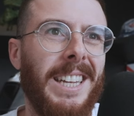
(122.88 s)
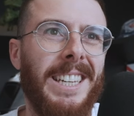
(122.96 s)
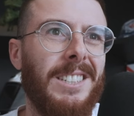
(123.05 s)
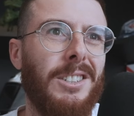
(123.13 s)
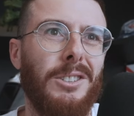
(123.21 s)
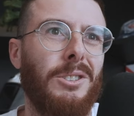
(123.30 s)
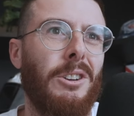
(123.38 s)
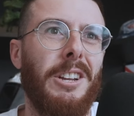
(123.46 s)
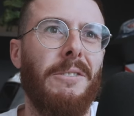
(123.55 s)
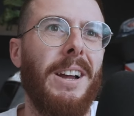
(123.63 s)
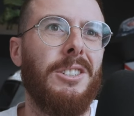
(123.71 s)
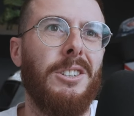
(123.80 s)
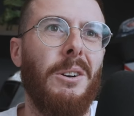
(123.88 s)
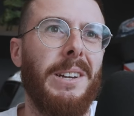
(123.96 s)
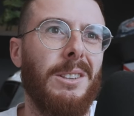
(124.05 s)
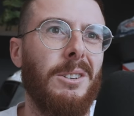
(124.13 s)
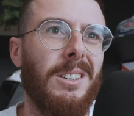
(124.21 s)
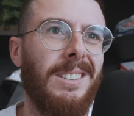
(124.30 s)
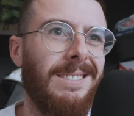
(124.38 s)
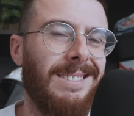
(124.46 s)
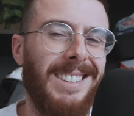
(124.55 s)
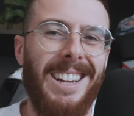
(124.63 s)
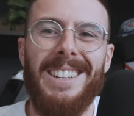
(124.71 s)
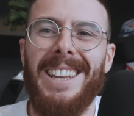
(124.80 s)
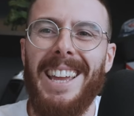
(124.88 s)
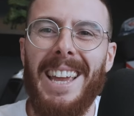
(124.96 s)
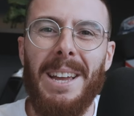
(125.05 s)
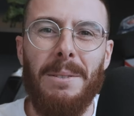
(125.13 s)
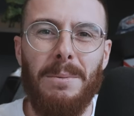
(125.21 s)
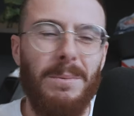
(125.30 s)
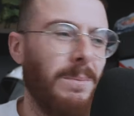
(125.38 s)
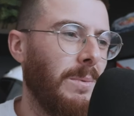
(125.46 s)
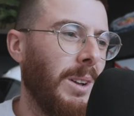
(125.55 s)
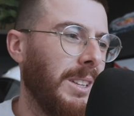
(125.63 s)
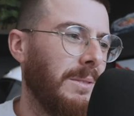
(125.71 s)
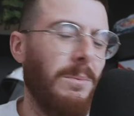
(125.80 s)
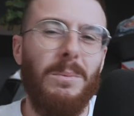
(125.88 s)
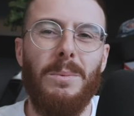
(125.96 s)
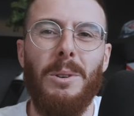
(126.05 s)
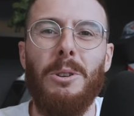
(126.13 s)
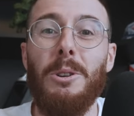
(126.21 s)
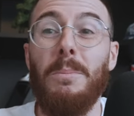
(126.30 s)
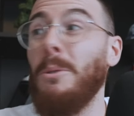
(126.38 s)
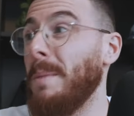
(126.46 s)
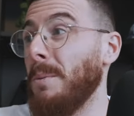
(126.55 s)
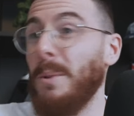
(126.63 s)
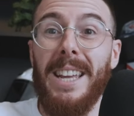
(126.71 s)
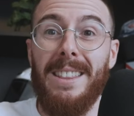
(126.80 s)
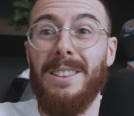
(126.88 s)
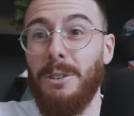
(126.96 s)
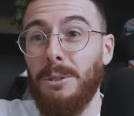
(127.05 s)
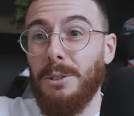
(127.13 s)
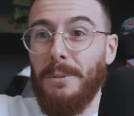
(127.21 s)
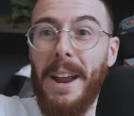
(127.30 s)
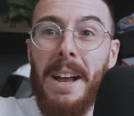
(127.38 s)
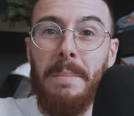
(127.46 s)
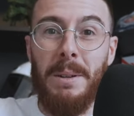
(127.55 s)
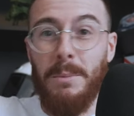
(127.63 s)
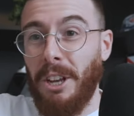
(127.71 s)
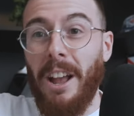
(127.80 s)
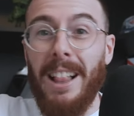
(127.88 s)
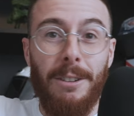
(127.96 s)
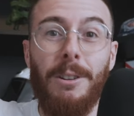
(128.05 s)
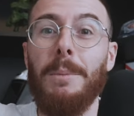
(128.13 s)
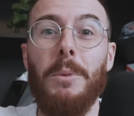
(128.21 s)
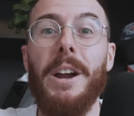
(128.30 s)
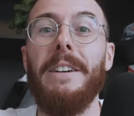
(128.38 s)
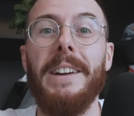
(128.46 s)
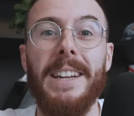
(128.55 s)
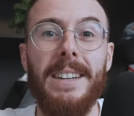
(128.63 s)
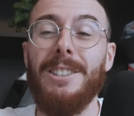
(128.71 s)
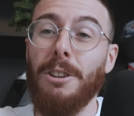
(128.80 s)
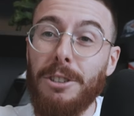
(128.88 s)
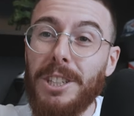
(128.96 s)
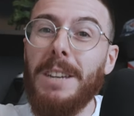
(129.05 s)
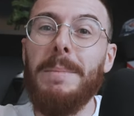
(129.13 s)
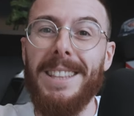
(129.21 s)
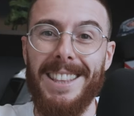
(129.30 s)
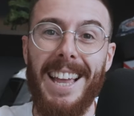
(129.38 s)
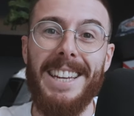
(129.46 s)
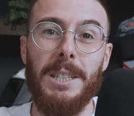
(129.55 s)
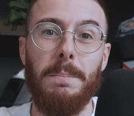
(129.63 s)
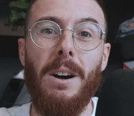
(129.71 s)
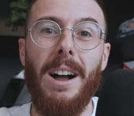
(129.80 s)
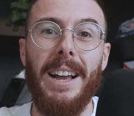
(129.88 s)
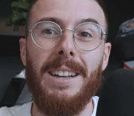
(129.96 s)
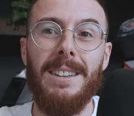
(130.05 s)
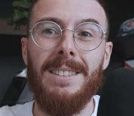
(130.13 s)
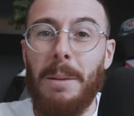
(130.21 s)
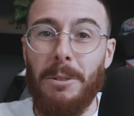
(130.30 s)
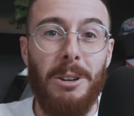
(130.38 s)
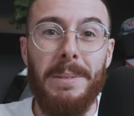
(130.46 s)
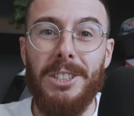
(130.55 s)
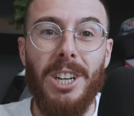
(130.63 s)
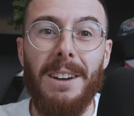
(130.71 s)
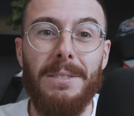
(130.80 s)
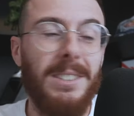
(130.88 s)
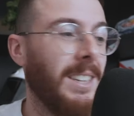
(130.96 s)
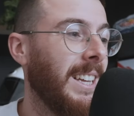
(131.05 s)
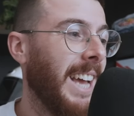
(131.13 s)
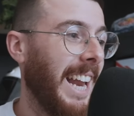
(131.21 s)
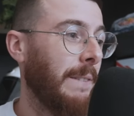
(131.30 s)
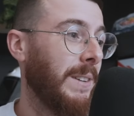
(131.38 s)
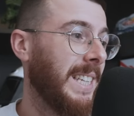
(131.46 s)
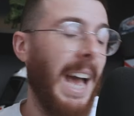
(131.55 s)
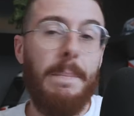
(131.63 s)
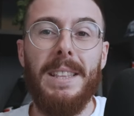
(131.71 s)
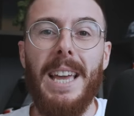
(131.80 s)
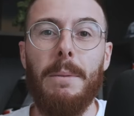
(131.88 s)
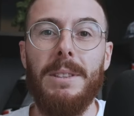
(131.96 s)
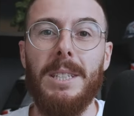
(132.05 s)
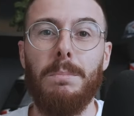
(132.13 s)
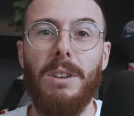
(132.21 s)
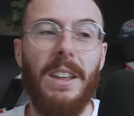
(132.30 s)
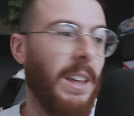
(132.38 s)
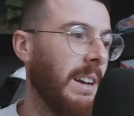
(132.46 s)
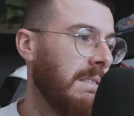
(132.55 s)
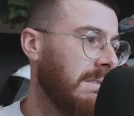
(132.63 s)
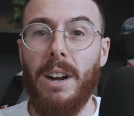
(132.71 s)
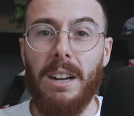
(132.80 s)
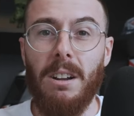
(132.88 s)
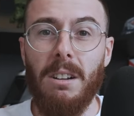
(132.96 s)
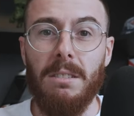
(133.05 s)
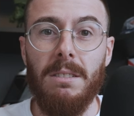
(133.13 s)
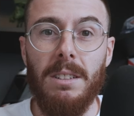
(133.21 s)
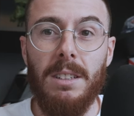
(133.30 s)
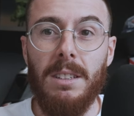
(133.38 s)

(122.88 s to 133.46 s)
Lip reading: and he's just turning around to you going, look, I don't care who you put me with, who's around me, which color I'm wearing. As long as you give me the latest bike, I'm going to be chuffed. And if he's happy there with his brother, crack on.